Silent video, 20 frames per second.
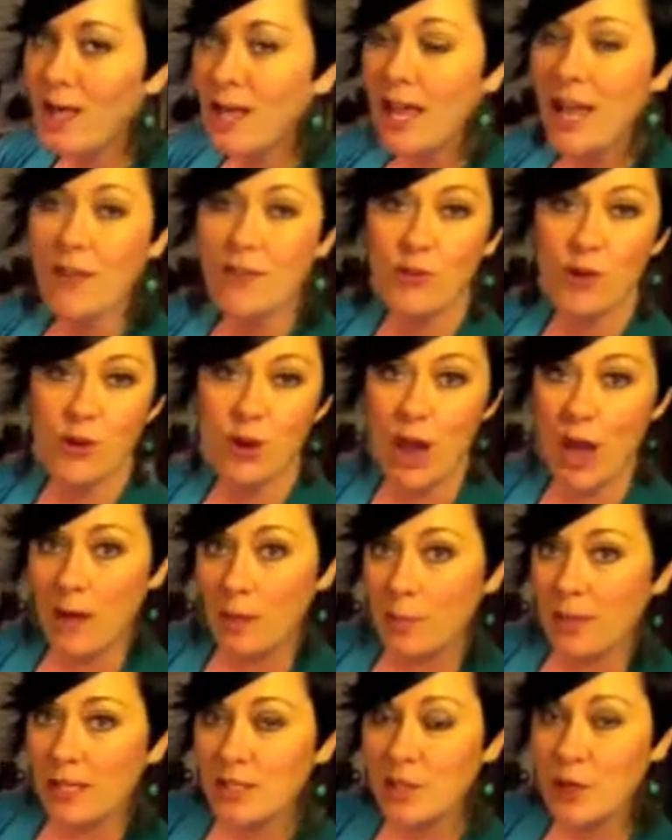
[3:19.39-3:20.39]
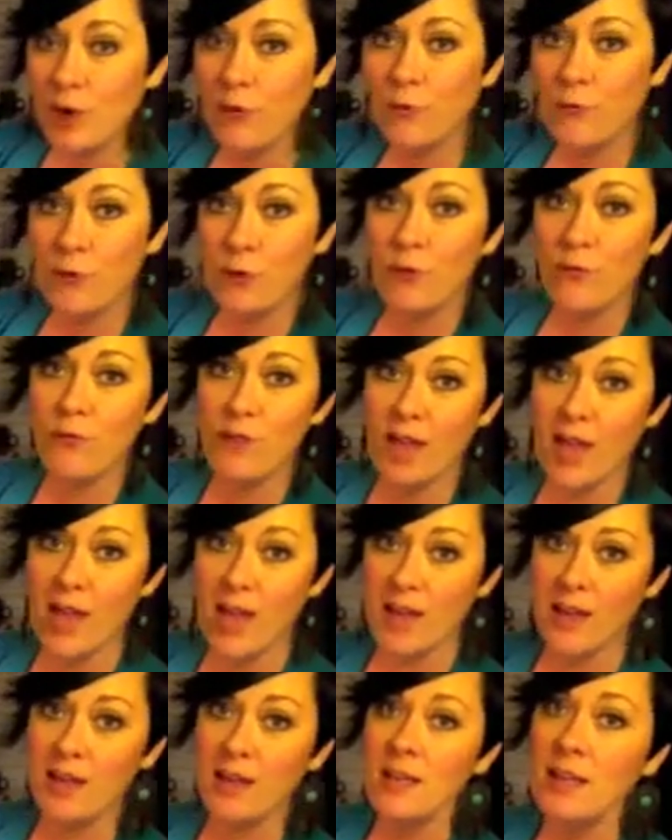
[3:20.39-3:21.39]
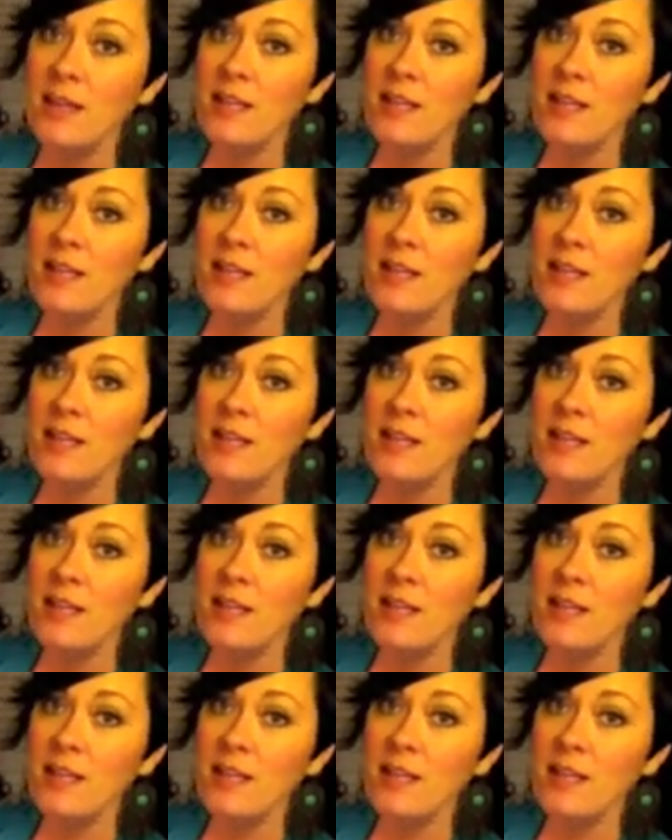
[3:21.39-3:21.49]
If you're not a big tofu fan,